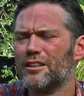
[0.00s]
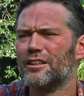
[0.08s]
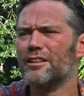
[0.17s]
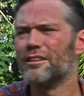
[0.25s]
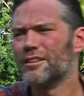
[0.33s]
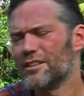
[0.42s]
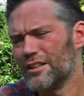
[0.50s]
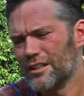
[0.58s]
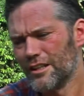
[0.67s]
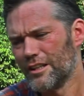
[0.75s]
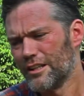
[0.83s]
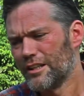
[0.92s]
you
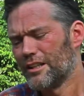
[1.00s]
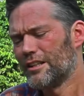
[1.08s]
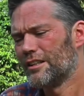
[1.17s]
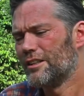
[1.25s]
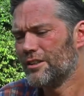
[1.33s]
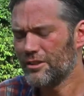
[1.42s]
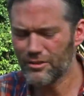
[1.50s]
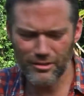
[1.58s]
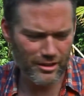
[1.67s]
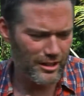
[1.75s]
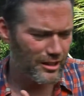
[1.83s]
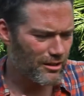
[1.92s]
think,